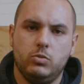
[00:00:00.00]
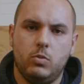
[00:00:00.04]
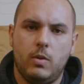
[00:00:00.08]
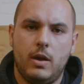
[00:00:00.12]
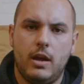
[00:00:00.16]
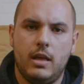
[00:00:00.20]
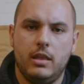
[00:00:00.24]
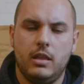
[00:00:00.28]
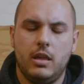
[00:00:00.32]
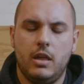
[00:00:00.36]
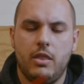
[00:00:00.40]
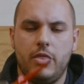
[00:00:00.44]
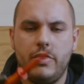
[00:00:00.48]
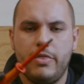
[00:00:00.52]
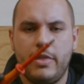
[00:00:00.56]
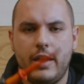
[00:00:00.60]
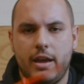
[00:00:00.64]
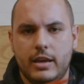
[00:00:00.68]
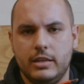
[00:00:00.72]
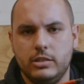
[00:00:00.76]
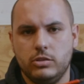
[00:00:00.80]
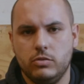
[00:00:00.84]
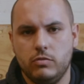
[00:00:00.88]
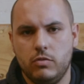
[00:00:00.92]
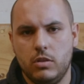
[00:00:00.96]
well, and
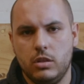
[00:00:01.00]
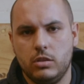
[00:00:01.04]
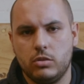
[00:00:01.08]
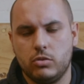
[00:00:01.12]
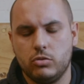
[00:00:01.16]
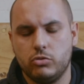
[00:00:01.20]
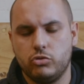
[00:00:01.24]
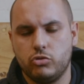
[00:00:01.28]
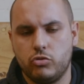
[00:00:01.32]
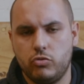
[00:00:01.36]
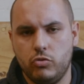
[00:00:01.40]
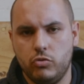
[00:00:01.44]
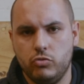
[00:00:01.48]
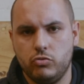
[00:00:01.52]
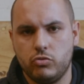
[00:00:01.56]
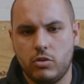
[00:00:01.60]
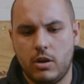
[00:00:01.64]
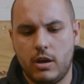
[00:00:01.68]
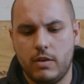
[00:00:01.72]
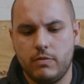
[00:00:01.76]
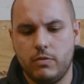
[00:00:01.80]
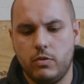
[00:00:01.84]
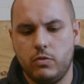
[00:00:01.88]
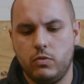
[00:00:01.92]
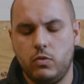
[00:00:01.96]
that is a really good
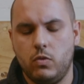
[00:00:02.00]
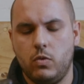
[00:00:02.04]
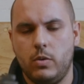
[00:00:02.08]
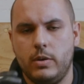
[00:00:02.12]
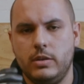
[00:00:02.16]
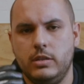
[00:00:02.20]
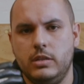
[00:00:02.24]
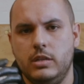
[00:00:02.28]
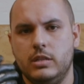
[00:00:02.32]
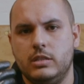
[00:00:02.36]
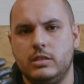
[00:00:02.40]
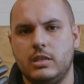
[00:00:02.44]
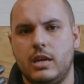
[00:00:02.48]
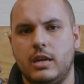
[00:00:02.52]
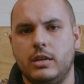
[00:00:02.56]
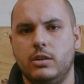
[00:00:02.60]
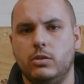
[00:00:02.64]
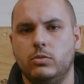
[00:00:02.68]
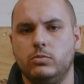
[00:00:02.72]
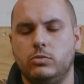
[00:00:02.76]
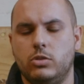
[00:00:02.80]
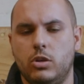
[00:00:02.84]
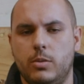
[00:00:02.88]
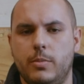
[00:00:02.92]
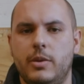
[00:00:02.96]
screwdriver for when you're tightening
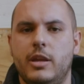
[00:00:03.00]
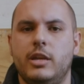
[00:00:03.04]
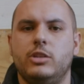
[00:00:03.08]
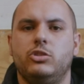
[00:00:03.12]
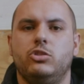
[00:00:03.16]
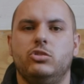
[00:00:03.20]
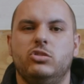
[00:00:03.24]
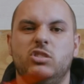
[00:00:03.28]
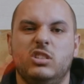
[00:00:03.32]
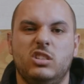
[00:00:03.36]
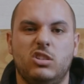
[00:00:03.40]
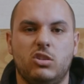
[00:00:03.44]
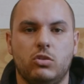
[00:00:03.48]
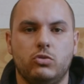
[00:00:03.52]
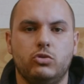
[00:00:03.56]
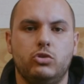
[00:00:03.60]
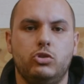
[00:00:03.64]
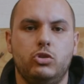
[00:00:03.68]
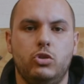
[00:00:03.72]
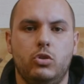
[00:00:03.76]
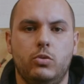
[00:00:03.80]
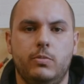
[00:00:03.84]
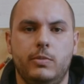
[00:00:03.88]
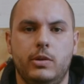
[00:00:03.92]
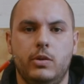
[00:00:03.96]
up terminations in
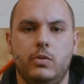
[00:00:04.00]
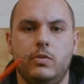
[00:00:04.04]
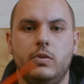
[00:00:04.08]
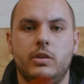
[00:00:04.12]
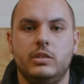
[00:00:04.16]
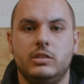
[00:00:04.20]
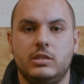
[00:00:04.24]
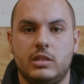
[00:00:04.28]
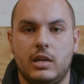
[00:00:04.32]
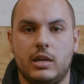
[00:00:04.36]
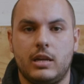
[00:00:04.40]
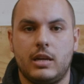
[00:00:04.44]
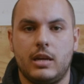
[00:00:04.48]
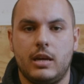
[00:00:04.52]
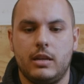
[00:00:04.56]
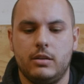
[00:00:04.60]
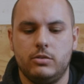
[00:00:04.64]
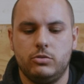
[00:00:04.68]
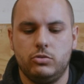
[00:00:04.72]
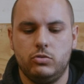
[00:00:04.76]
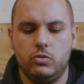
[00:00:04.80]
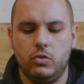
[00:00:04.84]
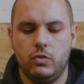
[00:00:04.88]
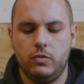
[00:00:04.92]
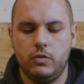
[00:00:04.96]
consumer units, that kind
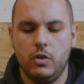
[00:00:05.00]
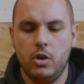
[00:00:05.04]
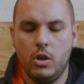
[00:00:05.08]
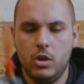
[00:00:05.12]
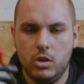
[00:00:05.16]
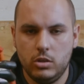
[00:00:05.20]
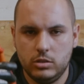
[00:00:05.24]
of stuff.